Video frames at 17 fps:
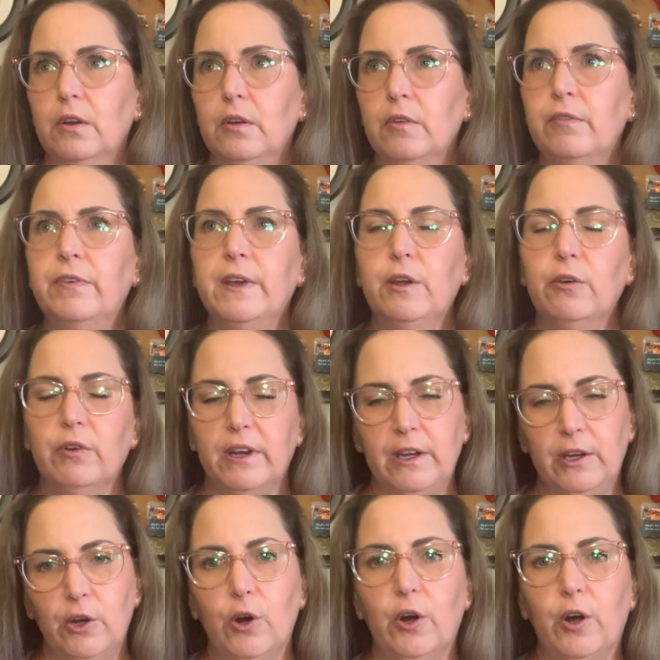fingering
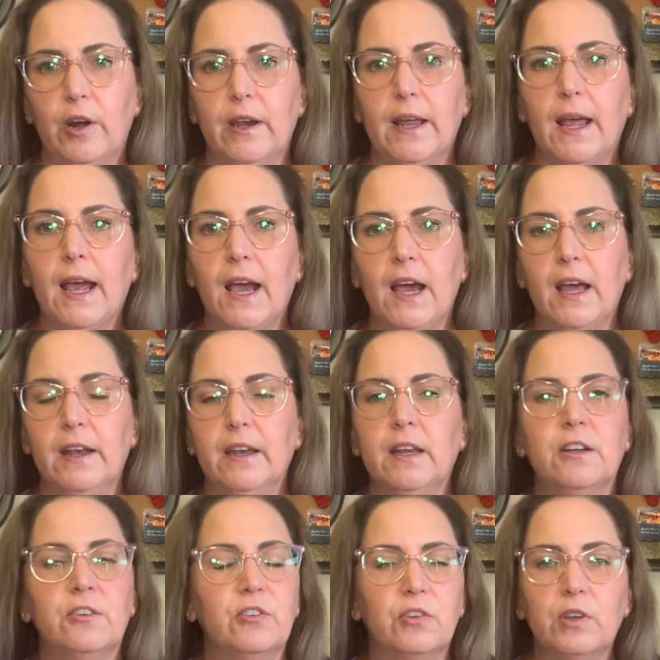yarn, and
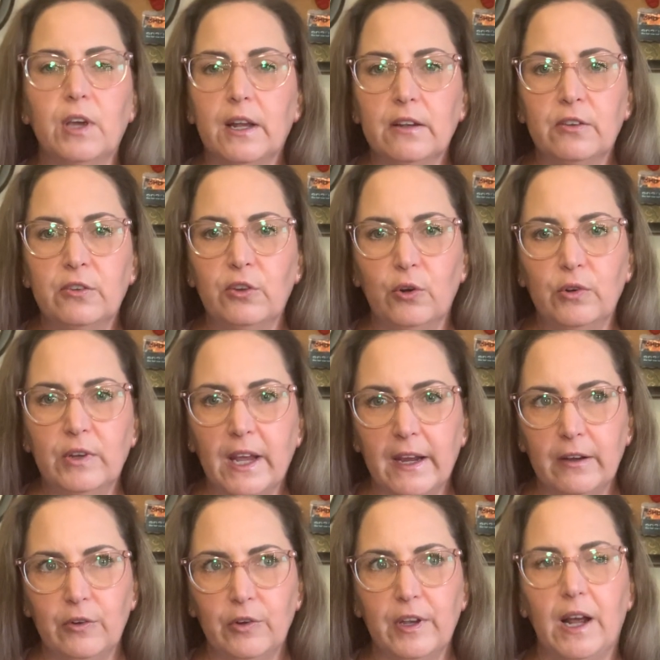it just got so
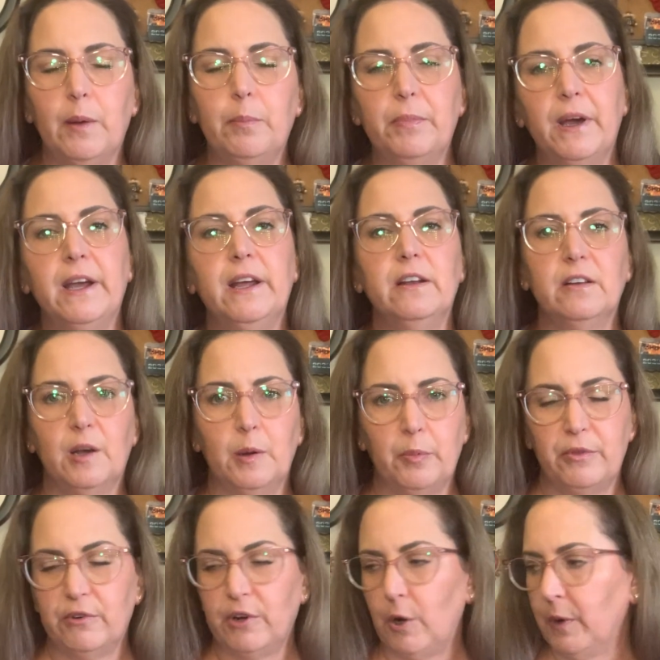tangled up, I ended up
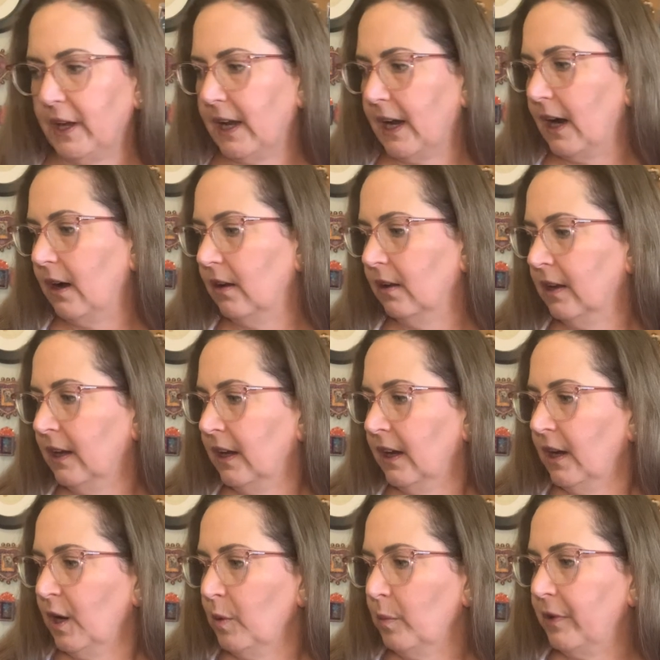throwing it out.
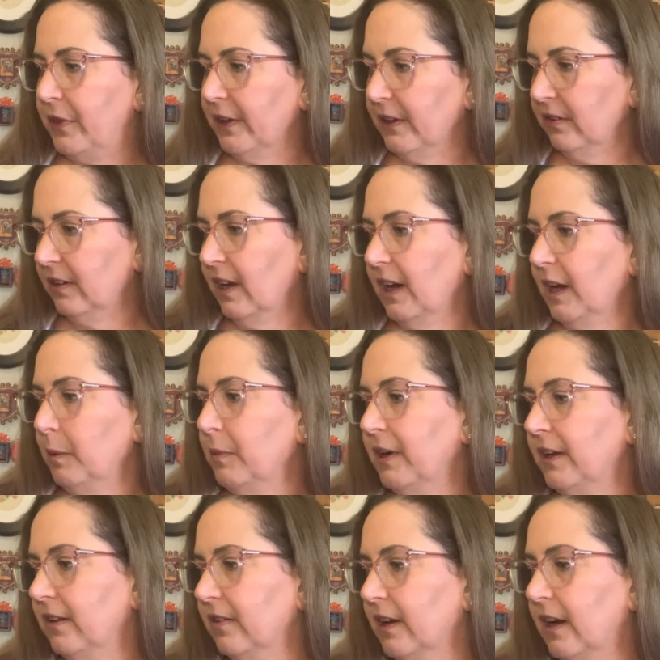But this time I
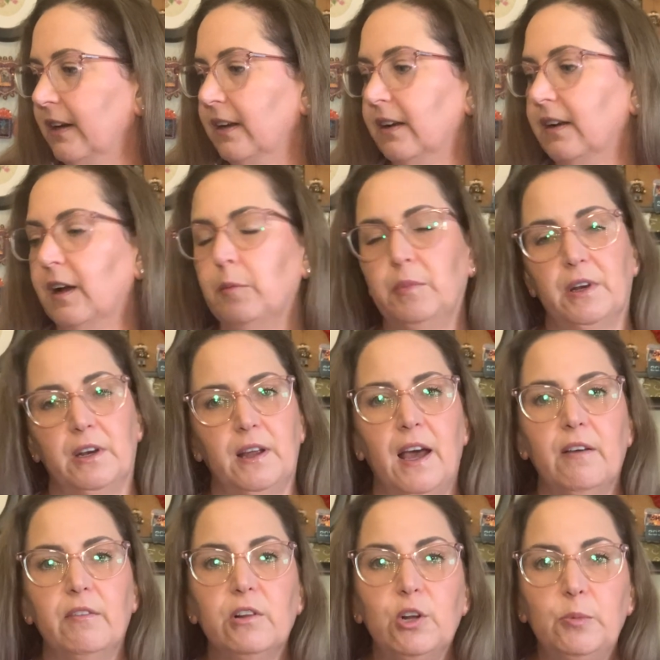decided I'm going to
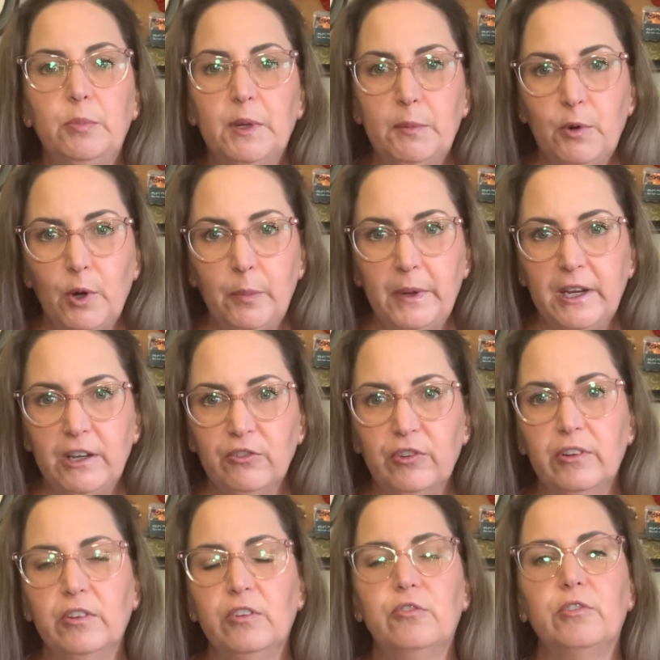have a little bit more
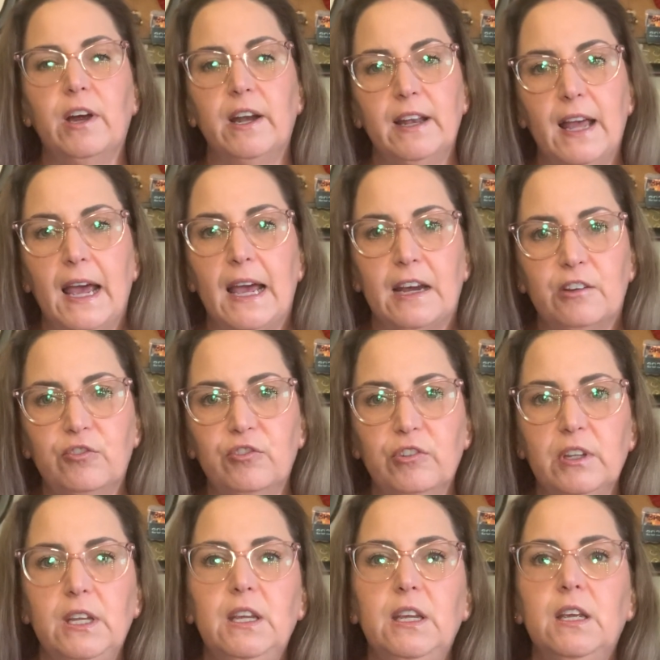patience, try to
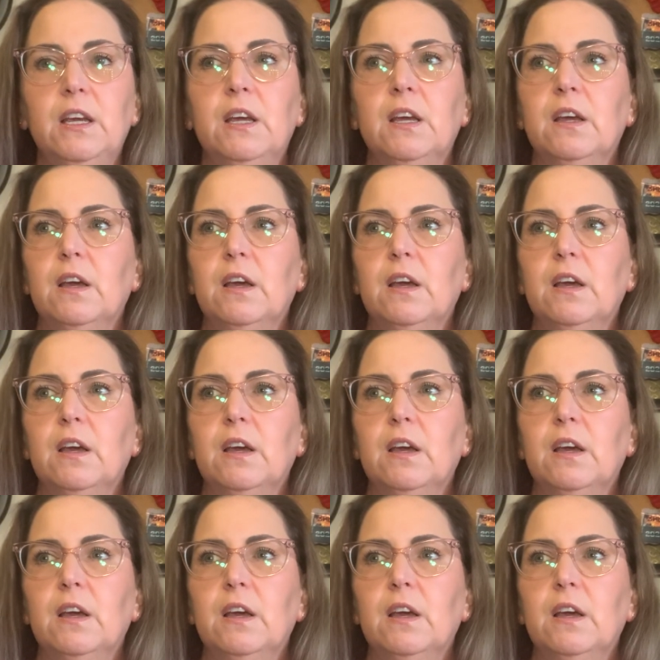actually